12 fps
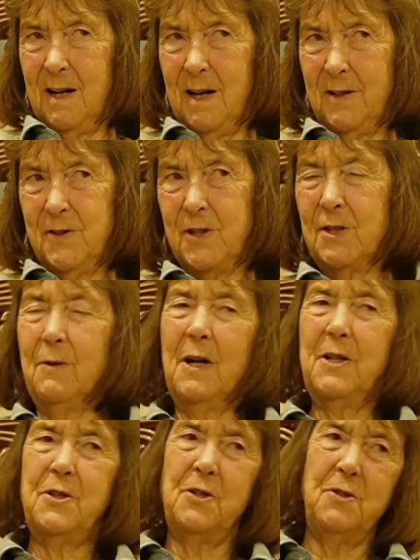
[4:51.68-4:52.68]
and so
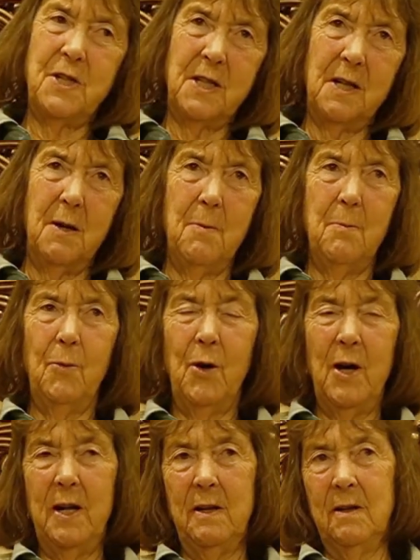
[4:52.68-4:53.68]
I choose to come
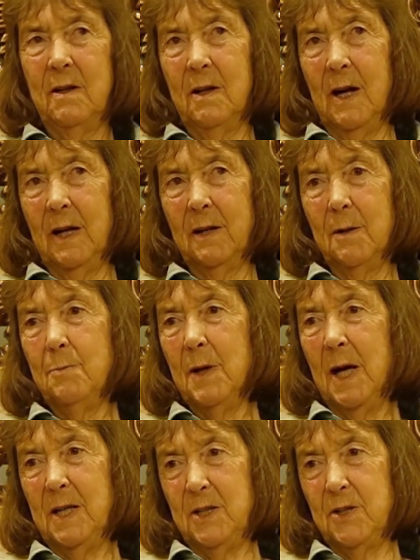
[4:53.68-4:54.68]
when I can
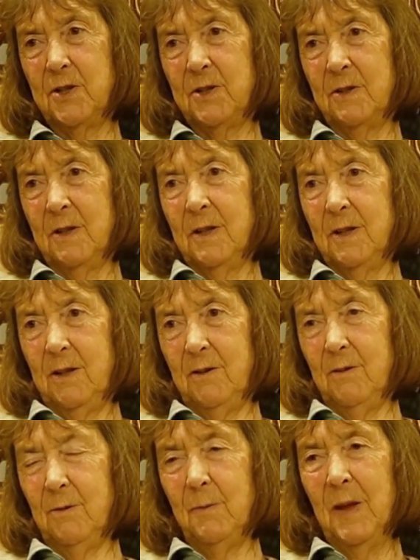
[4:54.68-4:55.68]
manage,
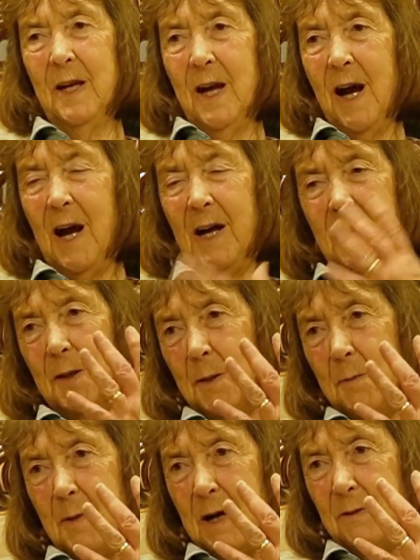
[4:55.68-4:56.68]
high in the
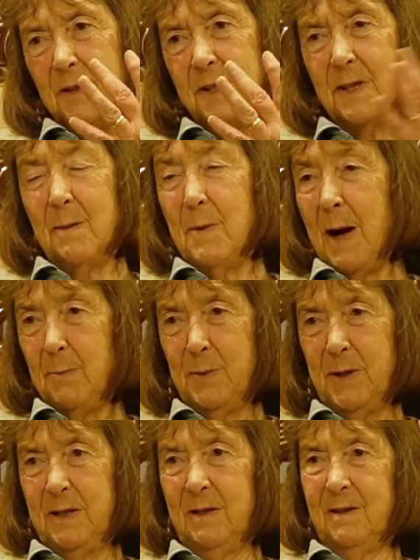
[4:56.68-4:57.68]
mountains, I'm happy,